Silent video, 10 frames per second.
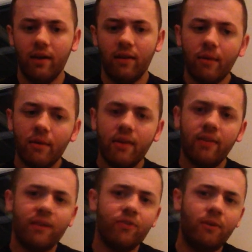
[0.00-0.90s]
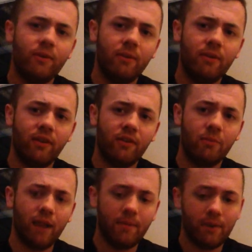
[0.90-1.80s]
like we did the last 20 minutes against
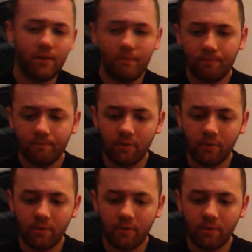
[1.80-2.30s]
Blackburn,